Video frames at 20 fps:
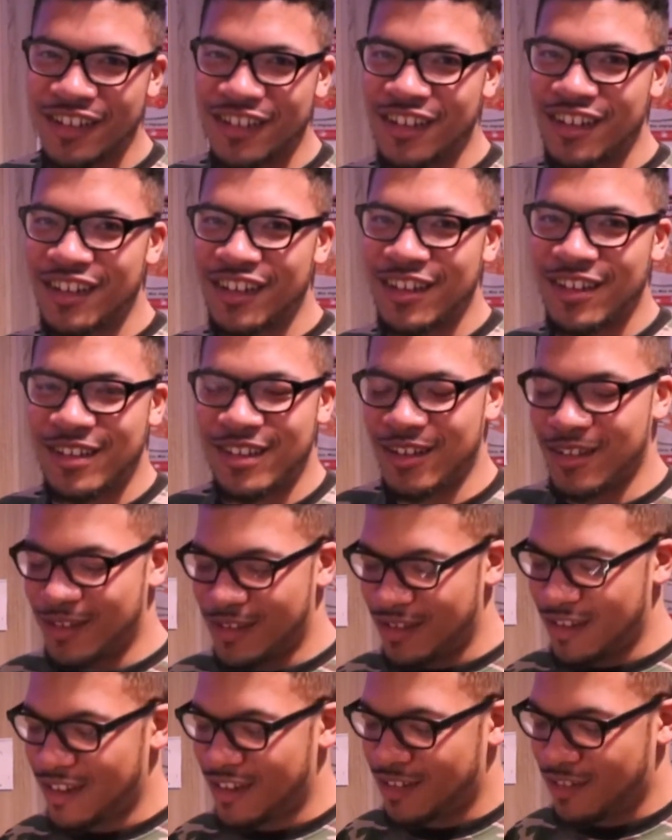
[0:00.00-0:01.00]
Like it
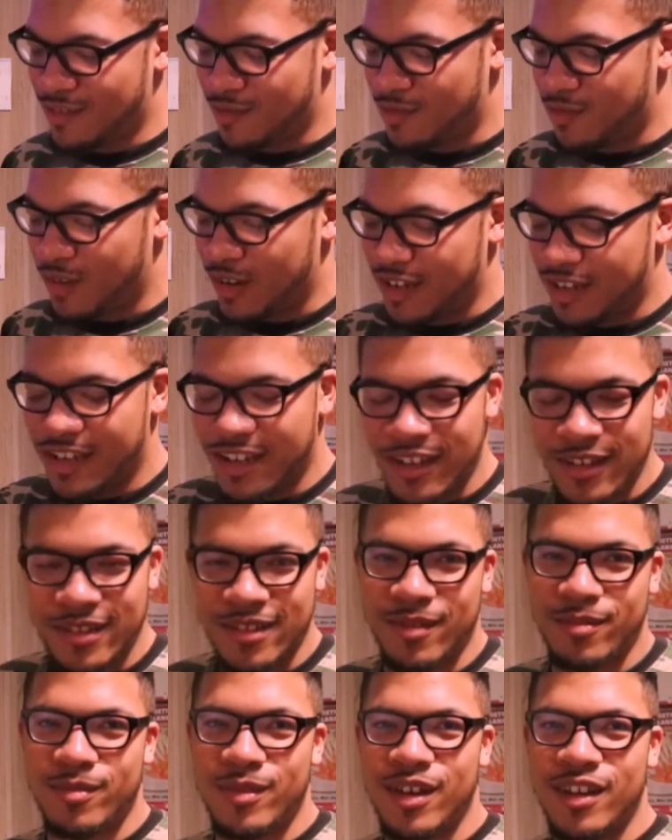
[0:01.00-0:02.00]
sounds like you're trying to kill
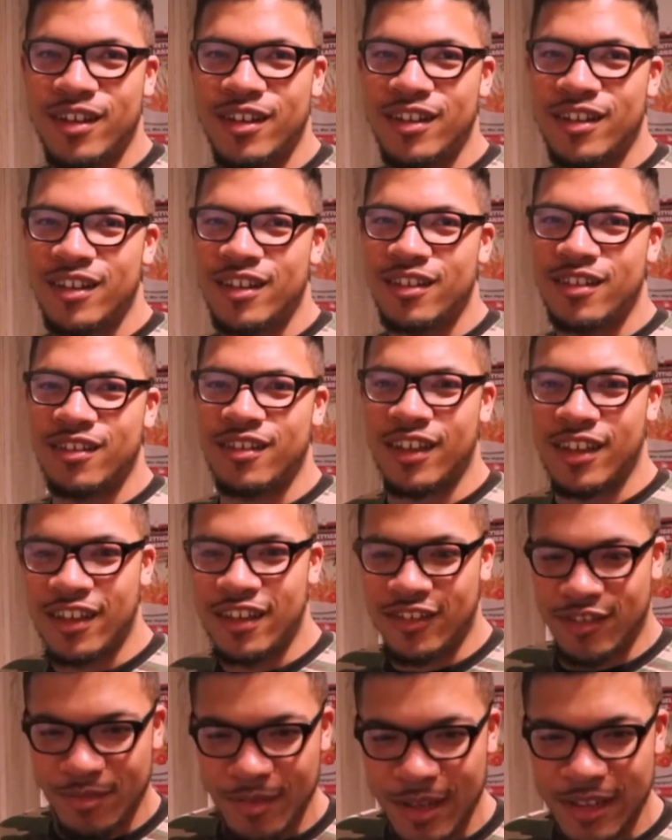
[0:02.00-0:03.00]
somebody, like, hey,
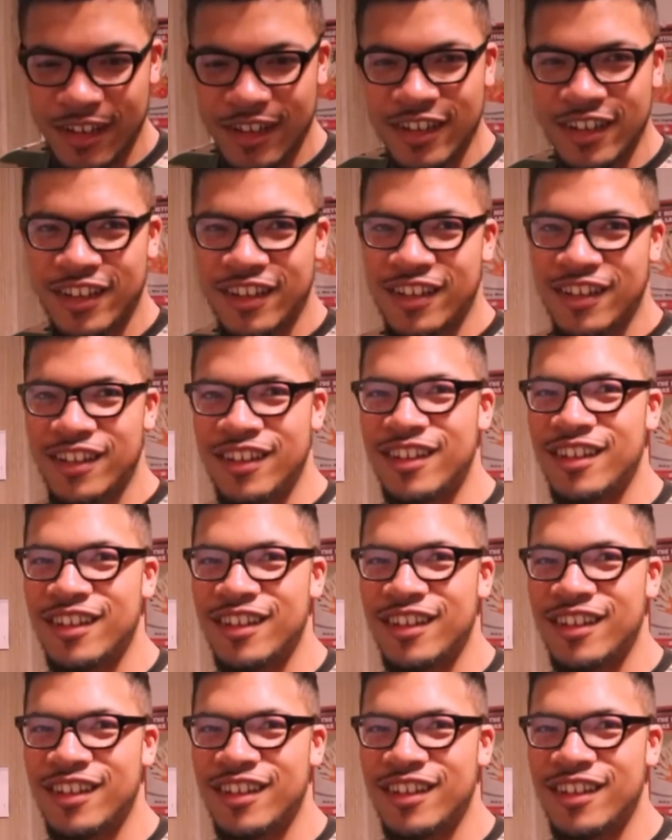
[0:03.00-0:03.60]
Schmetterling.